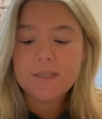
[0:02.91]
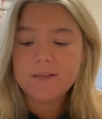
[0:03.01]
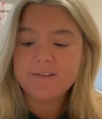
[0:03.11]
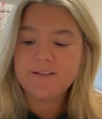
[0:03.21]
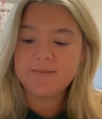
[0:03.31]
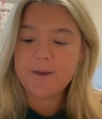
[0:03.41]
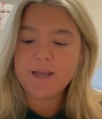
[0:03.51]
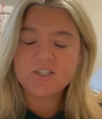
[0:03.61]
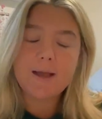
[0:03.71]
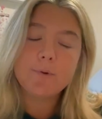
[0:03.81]
This is
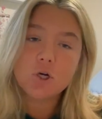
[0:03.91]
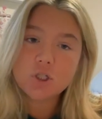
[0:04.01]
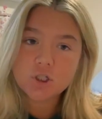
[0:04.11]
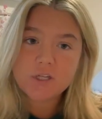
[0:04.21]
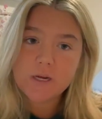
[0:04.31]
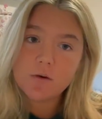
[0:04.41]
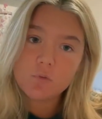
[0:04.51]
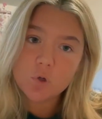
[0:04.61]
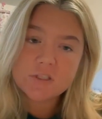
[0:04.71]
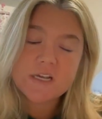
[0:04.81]
my chapter 13 and
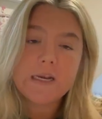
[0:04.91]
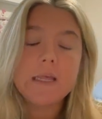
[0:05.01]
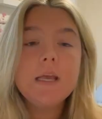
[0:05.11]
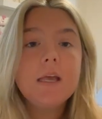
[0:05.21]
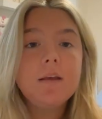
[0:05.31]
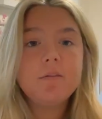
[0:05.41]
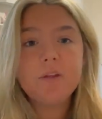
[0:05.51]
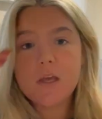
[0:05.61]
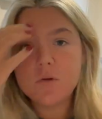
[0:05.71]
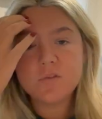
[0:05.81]
14
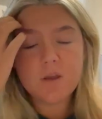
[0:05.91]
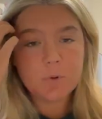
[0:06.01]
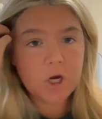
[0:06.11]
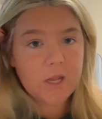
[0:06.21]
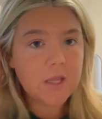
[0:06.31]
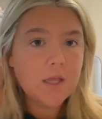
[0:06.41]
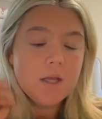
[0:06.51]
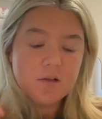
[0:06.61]
video summary.